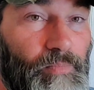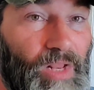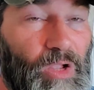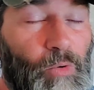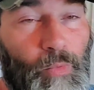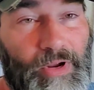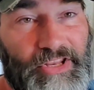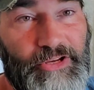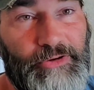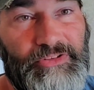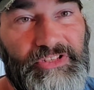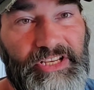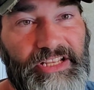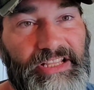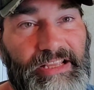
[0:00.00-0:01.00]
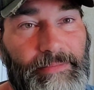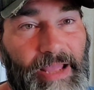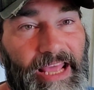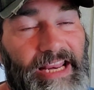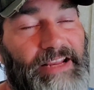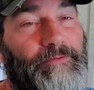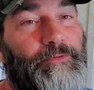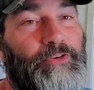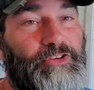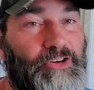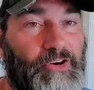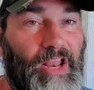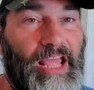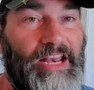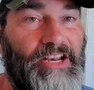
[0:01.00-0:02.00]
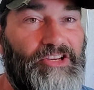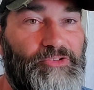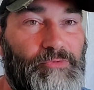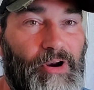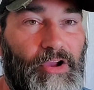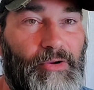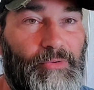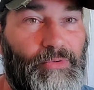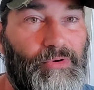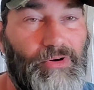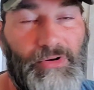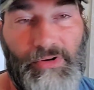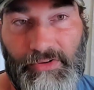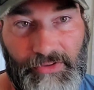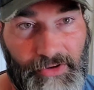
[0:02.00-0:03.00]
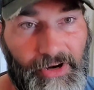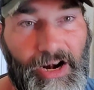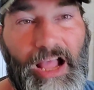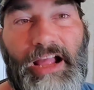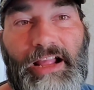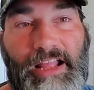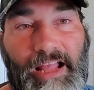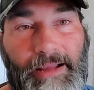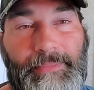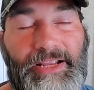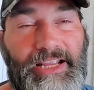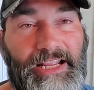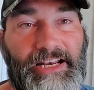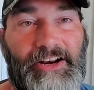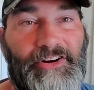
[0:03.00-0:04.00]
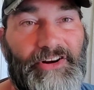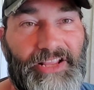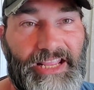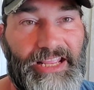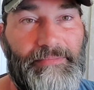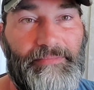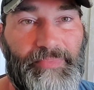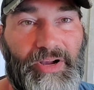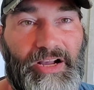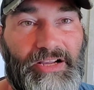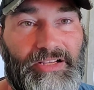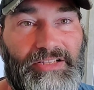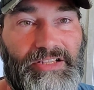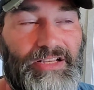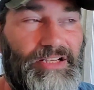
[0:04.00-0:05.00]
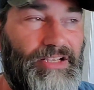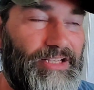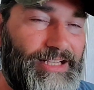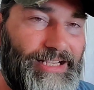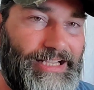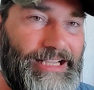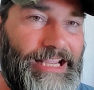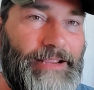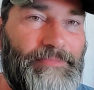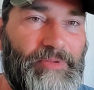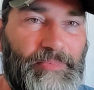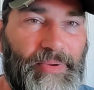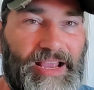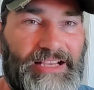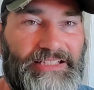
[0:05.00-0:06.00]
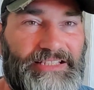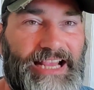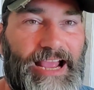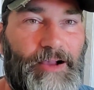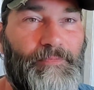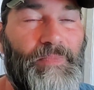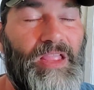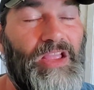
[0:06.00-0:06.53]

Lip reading: When you see them heading for your lettuce row, they're not coming in there to get bugs. Keep the pests out.